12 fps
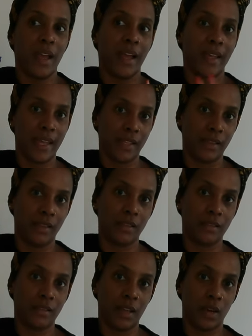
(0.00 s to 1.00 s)
I get
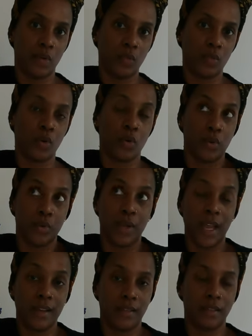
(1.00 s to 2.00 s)
discount, or you
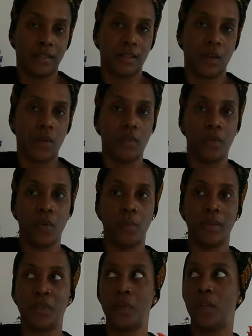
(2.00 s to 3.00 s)
get discount if you go
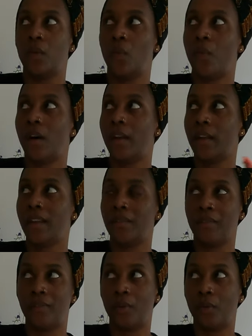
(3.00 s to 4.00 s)
between 1 and
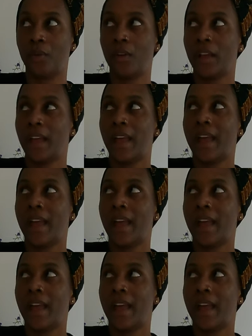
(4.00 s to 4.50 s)
4.